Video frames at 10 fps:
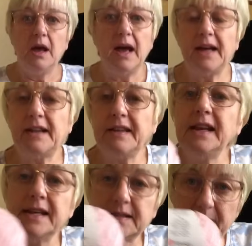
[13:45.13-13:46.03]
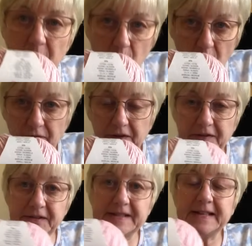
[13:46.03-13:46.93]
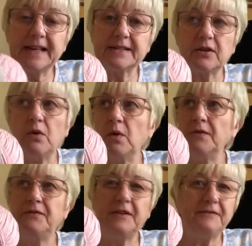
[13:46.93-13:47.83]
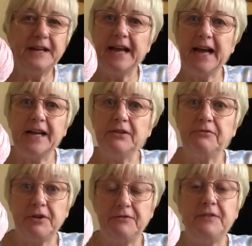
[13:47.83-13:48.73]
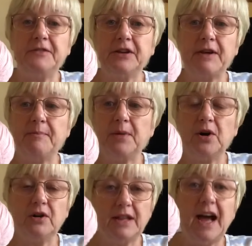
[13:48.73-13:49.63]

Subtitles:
And I think it's about 156 or 159 for a 50 gram ball.